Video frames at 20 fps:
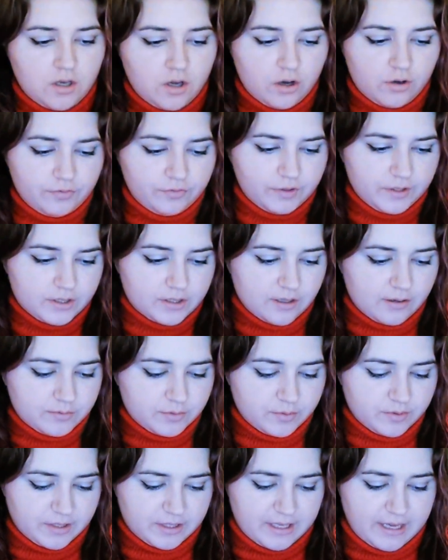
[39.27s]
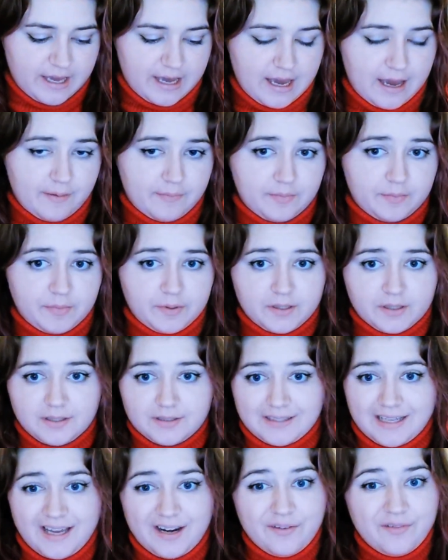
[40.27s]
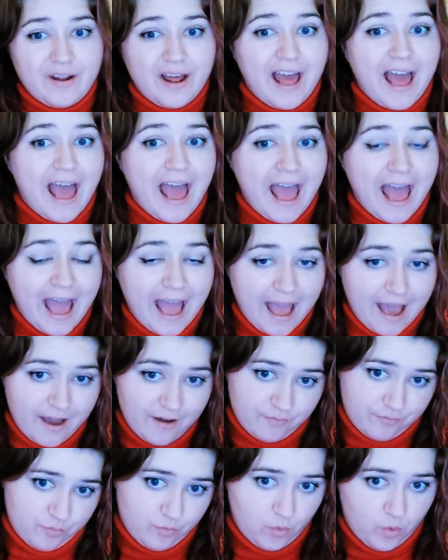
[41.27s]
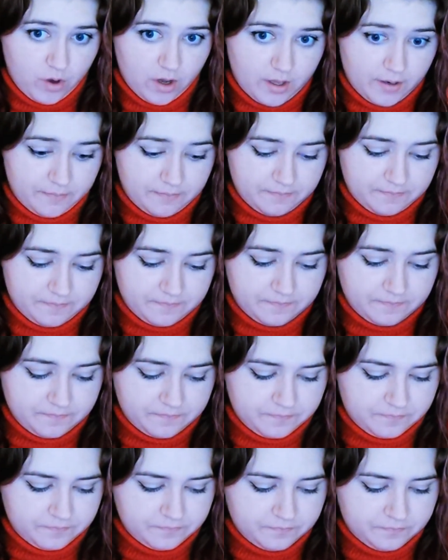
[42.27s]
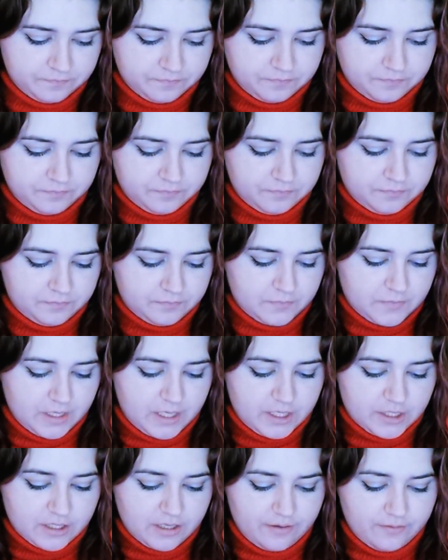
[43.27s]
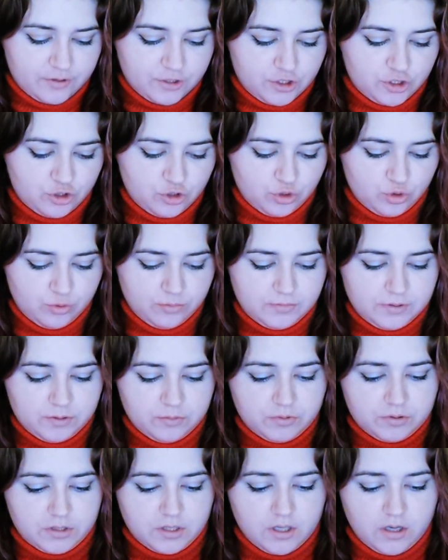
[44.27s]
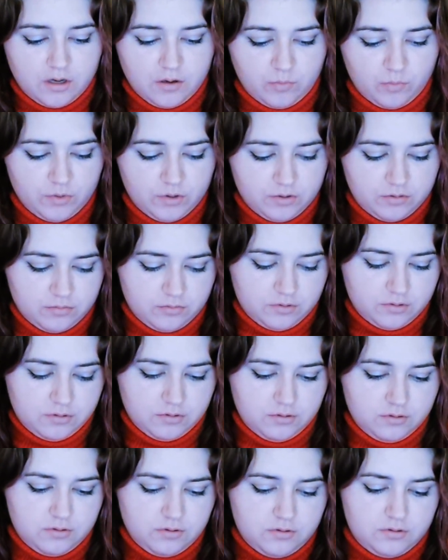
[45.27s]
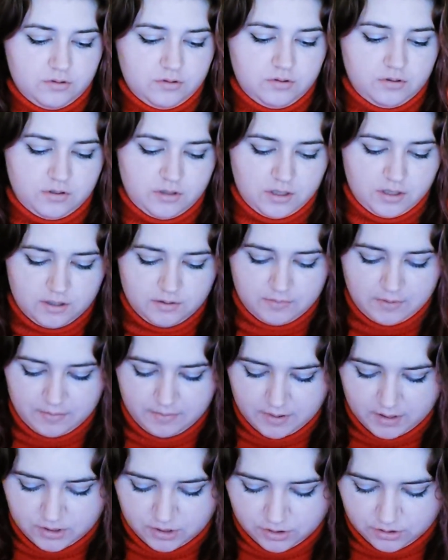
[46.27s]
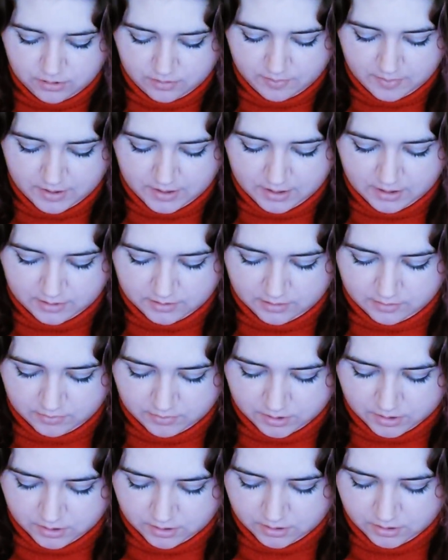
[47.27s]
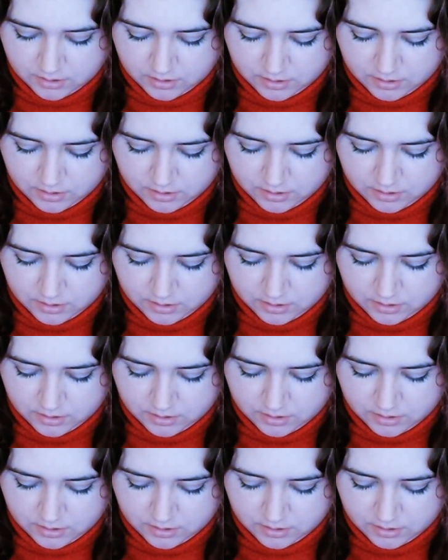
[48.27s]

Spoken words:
Hopefully it comes with a cap because I don't have one. I just kind of assumed it would come with one. And maybe I shouldn't have made that assumption.